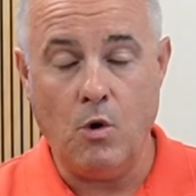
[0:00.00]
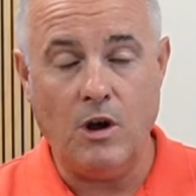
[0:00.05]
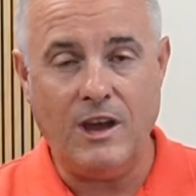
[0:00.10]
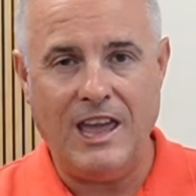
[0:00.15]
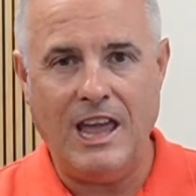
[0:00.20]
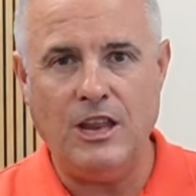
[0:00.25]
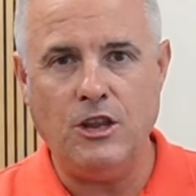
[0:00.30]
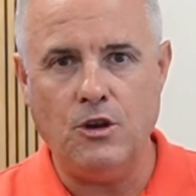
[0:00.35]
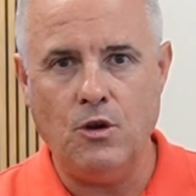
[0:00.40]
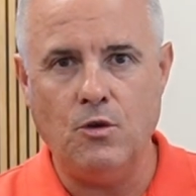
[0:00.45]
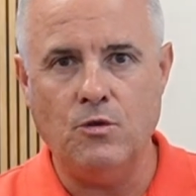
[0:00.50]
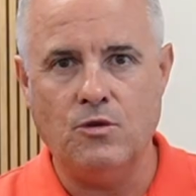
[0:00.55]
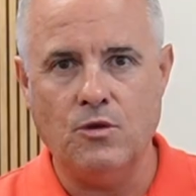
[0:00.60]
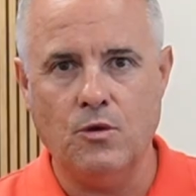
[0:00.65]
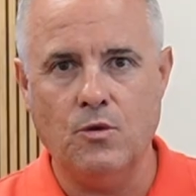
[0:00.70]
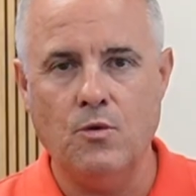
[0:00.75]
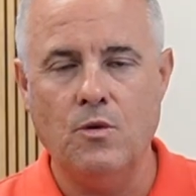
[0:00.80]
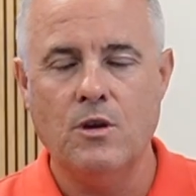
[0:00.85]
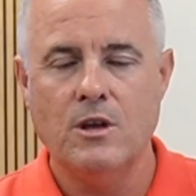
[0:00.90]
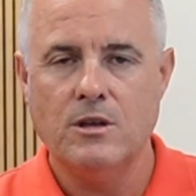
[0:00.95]
can you
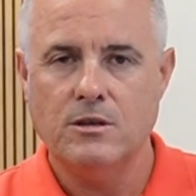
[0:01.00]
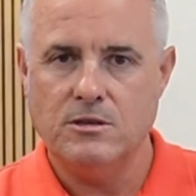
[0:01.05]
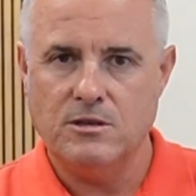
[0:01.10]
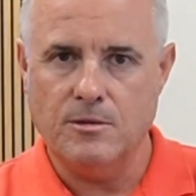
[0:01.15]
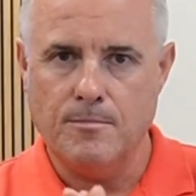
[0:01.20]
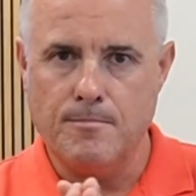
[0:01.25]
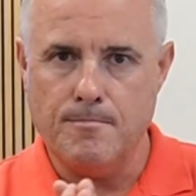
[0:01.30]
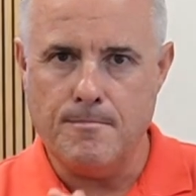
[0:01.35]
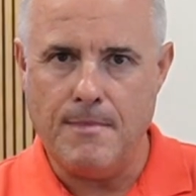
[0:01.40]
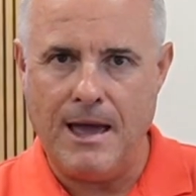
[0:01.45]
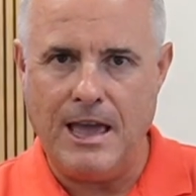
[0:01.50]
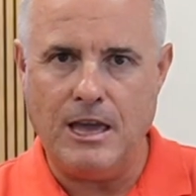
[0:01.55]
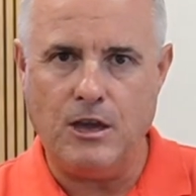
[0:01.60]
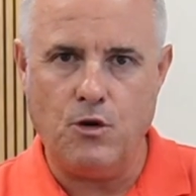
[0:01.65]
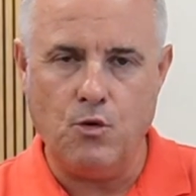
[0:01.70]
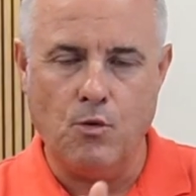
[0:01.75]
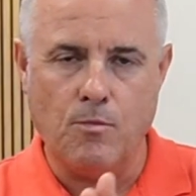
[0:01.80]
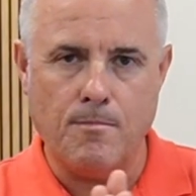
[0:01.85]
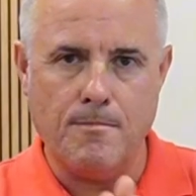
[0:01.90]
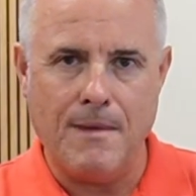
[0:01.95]
do to
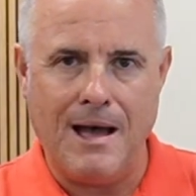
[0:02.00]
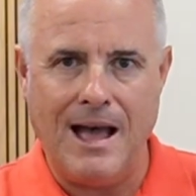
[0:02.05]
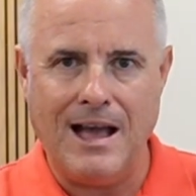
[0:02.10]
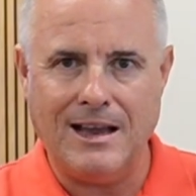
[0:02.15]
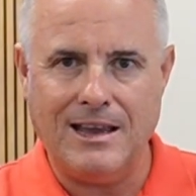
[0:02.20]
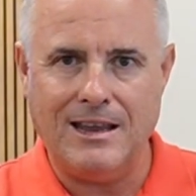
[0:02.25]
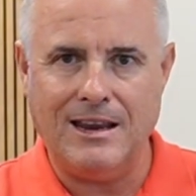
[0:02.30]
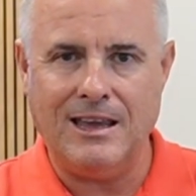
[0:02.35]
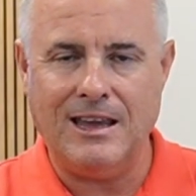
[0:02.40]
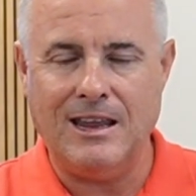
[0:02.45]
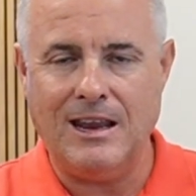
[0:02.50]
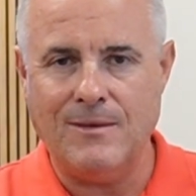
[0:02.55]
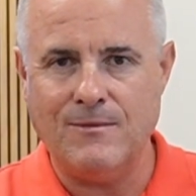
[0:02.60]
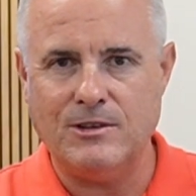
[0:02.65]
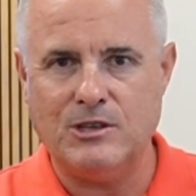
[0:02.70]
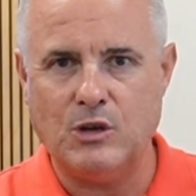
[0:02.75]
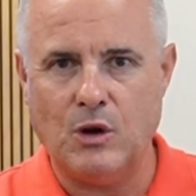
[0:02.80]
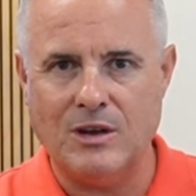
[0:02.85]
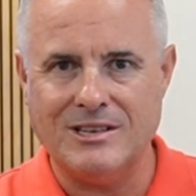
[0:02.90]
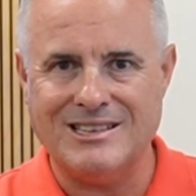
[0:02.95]
make your marketing and
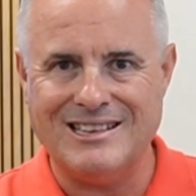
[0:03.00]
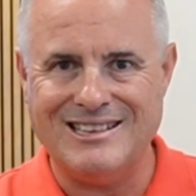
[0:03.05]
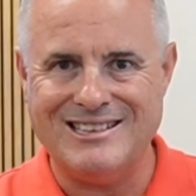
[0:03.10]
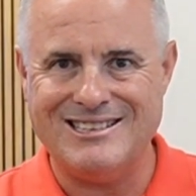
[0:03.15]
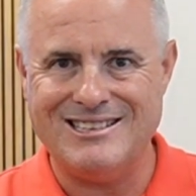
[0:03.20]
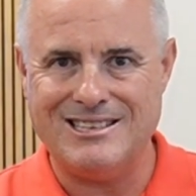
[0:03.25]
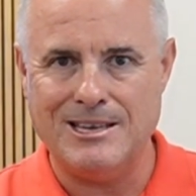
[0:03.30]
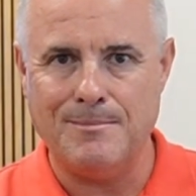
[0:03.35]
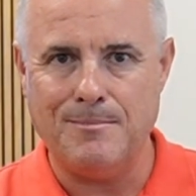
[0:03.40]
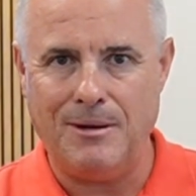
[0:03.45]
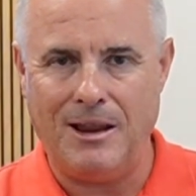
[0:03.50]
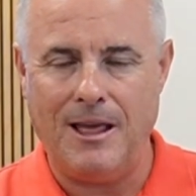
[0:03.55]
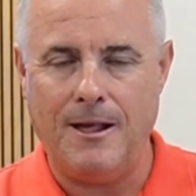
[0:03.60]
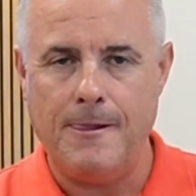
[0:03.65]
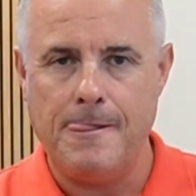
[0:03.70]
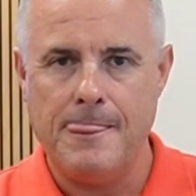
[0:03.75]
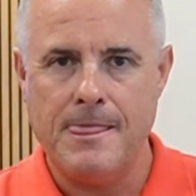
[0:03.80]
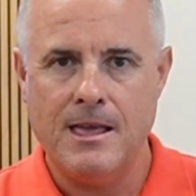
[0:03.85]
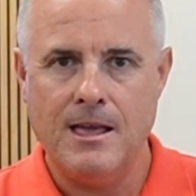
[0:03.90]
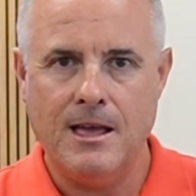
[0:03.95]
advertising simpler,
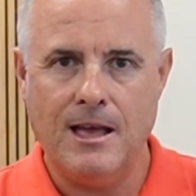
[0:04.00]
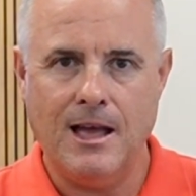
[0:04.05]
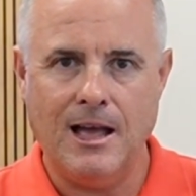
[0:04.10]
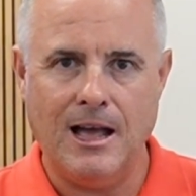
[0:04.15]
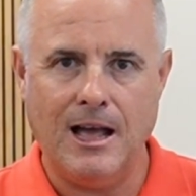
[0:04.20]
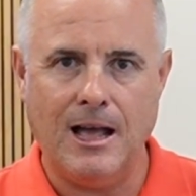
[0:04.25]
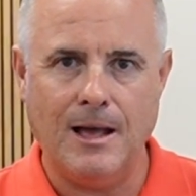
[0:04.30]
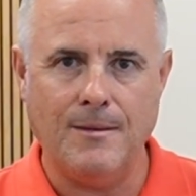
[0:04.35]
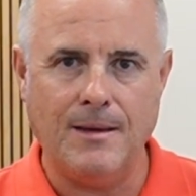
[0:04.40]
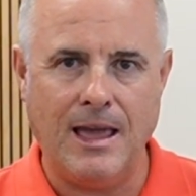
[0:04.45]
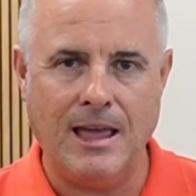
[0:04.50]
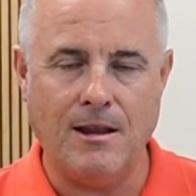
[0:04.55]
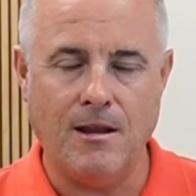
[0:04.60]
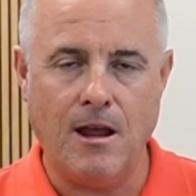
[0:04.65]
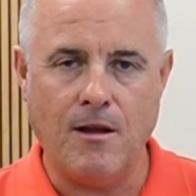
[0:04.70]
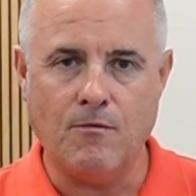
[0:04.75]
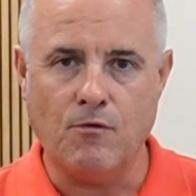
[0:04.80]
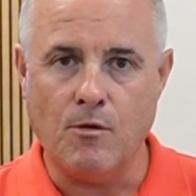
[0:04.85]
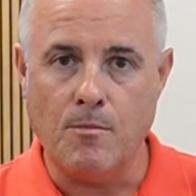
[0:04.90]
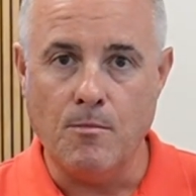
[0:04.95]

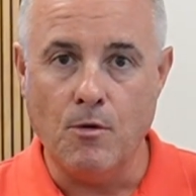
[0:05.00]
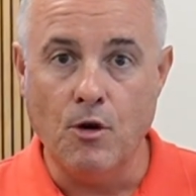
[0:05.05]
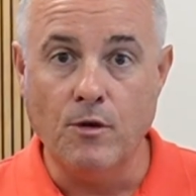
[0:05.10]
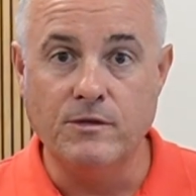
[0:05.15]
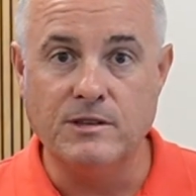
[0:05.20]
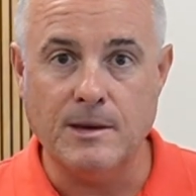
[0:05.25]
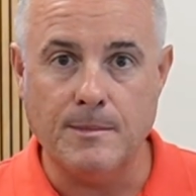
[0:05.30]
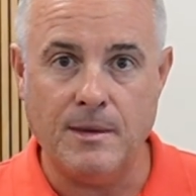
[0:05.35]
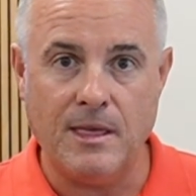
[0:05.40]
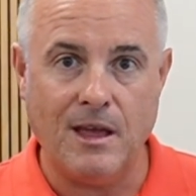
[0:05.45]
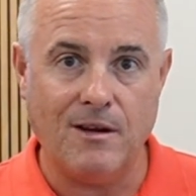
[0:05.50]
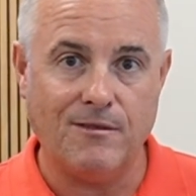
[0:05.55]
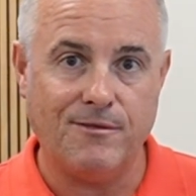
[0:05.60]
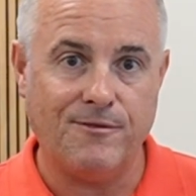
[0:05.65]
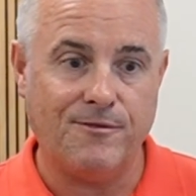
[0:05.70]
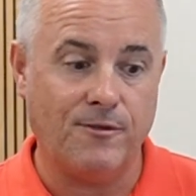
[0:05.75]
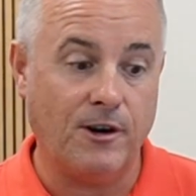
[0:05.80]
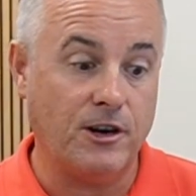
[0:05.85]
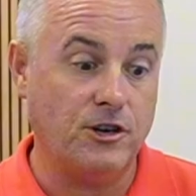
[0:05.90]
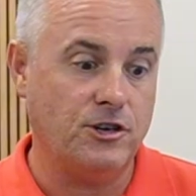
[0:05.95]
and remove some of that
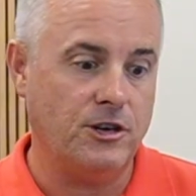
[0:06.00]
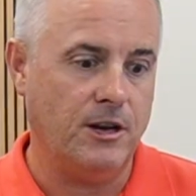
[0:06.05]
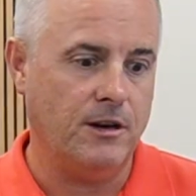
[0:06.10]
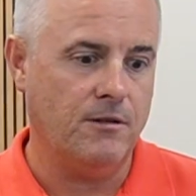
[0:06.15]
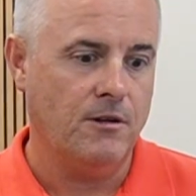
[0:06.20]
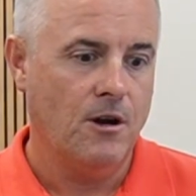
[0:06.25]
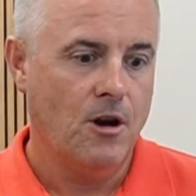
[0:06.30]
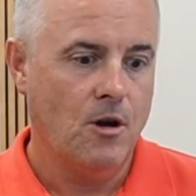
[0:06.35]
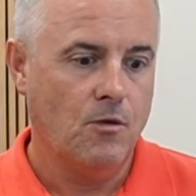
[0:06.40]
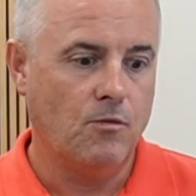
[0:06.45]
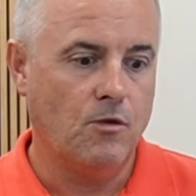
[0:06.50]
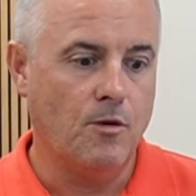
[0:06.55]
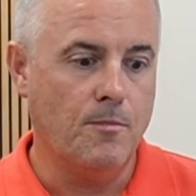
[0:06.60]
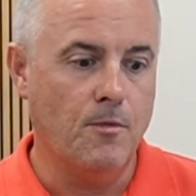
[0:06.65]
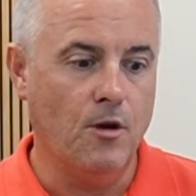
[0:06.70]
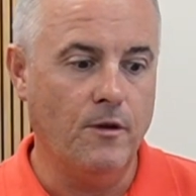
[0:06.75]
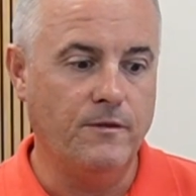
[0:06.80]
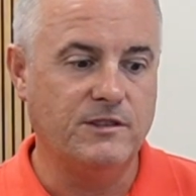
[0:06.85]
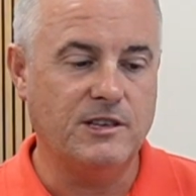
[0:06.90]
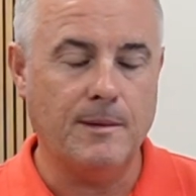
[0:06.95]
friction,
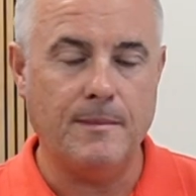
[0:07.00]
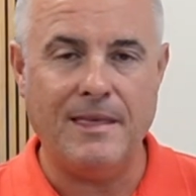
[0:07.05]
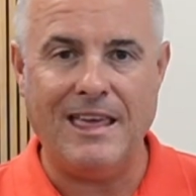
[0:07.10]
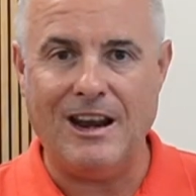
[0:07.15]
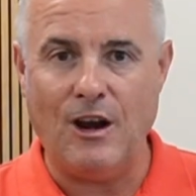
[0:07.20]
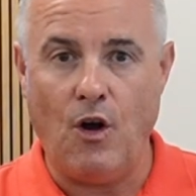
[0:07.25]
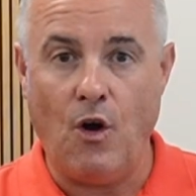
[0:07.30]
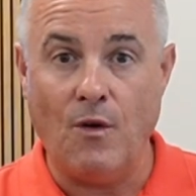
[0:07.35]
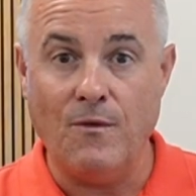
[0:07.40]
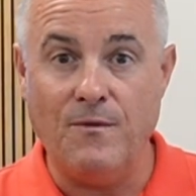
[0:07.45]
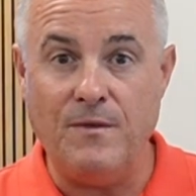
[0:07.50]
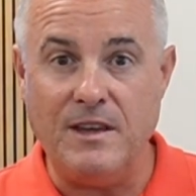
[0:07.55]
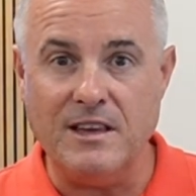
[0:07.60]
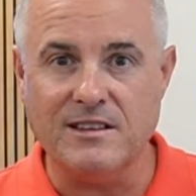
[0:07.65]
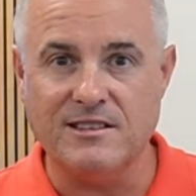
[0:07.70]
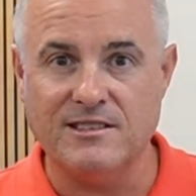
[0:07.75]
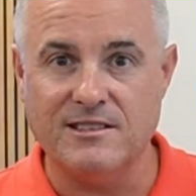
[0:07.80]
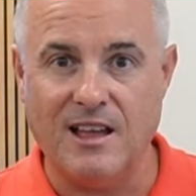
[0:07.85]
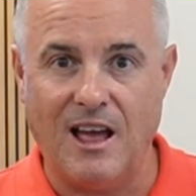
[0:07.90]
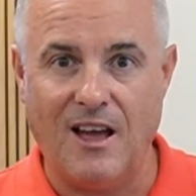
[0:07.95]
remove some of that
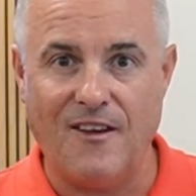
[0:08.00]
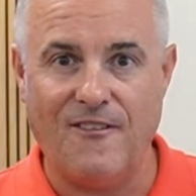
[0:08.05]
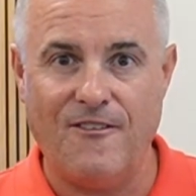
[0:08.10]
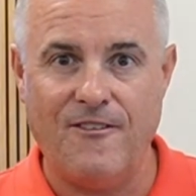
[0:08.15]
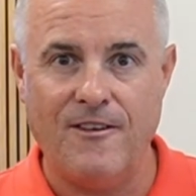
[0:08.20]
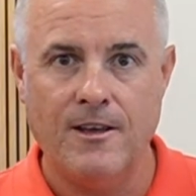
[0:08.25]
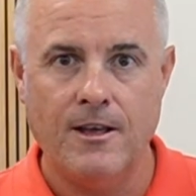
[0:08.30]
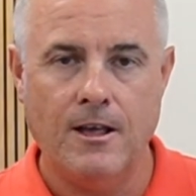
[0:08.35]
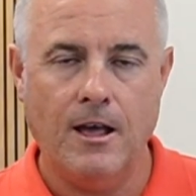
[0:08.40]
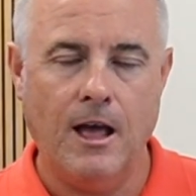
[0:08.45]
obvious stuff.